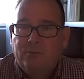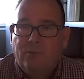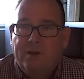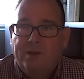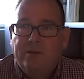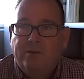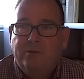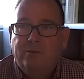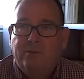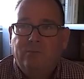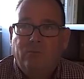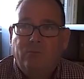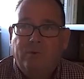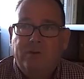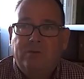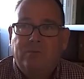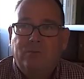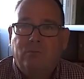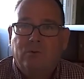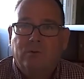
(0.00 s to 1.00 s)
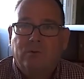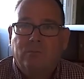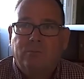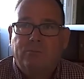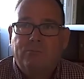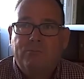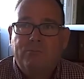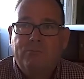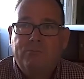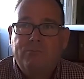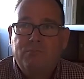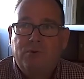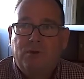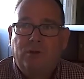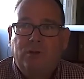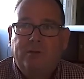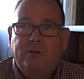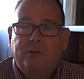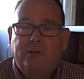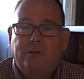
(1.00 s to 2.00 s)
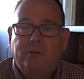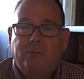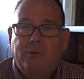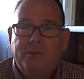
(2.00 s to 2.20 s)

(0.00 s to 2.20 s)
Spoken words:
When we were clearer